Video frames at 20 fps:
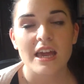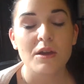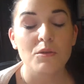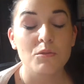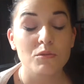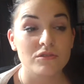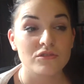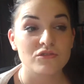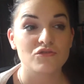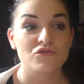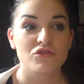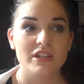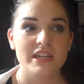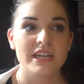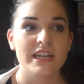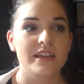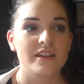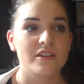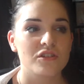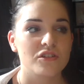It was
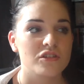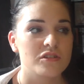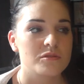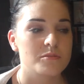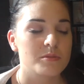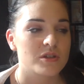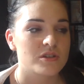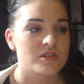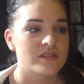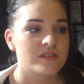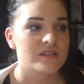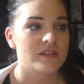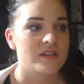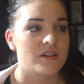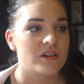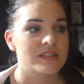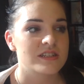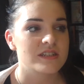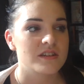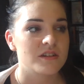really good, because
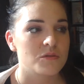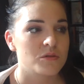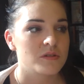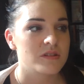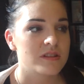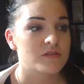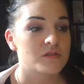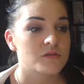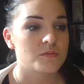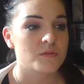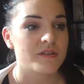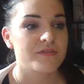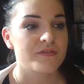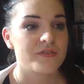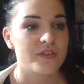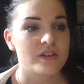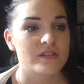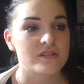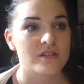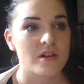I didn't know what, this was my
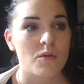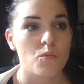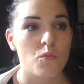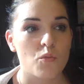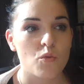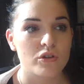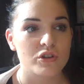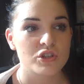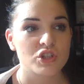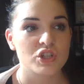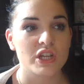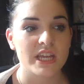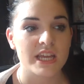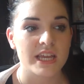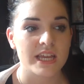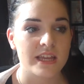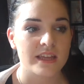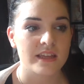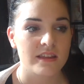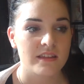first time
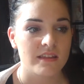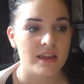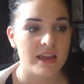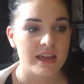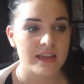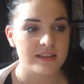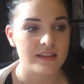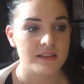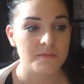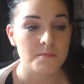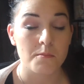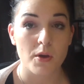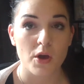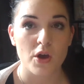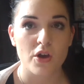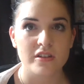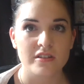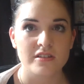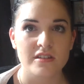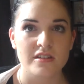watching it in
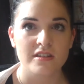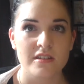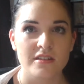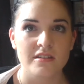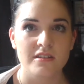person.